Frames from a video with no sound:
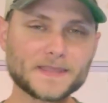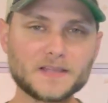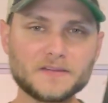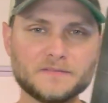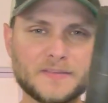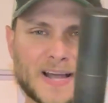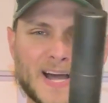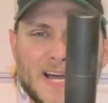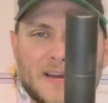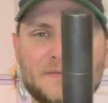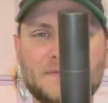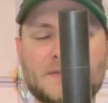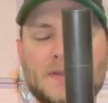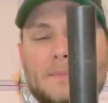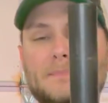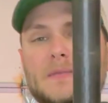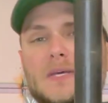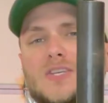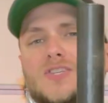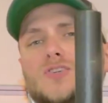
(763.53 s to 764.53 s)
I kind of
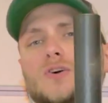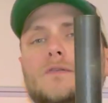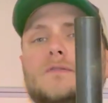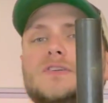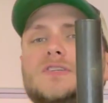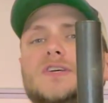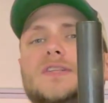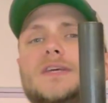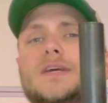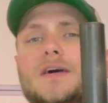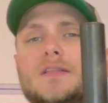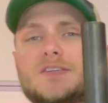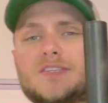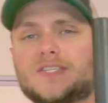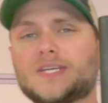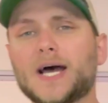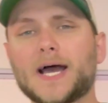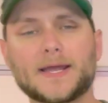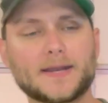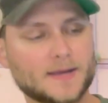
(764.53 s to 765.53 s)
flip this over to the other
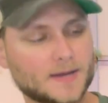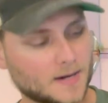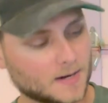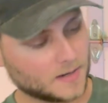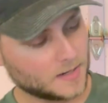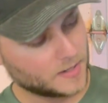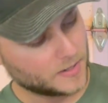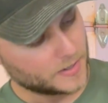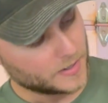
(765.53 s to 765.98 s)
side here.